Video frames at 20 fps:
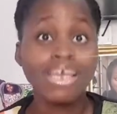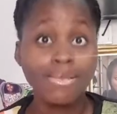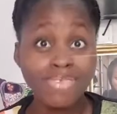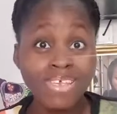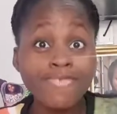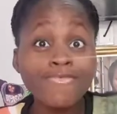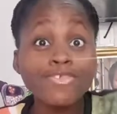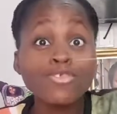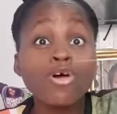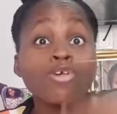
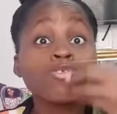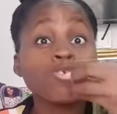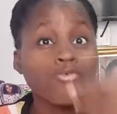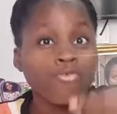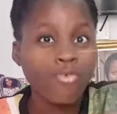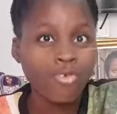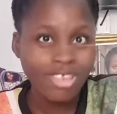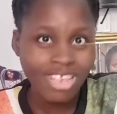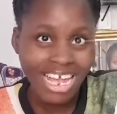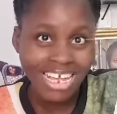This is not so
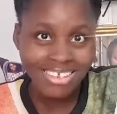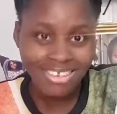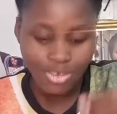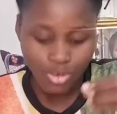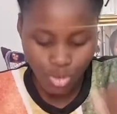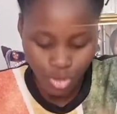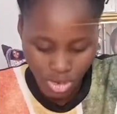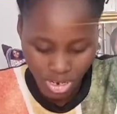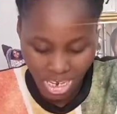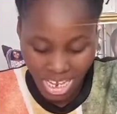full that it's
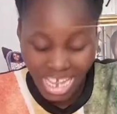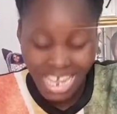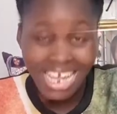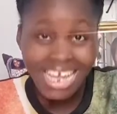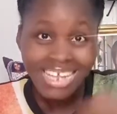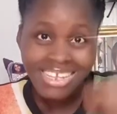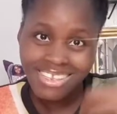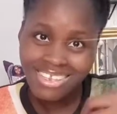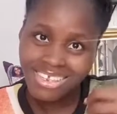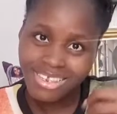only
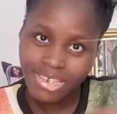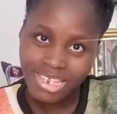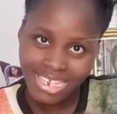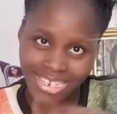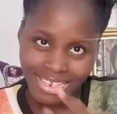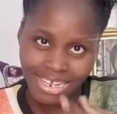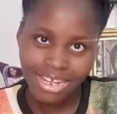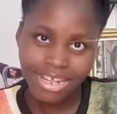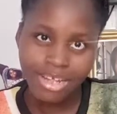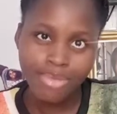this
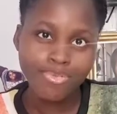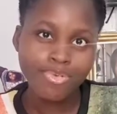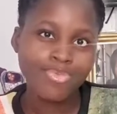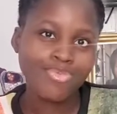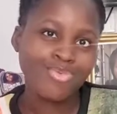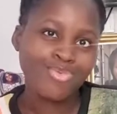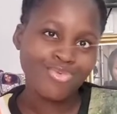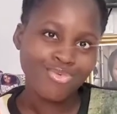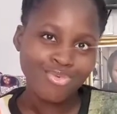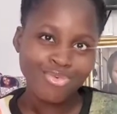internet
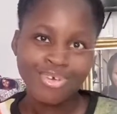people.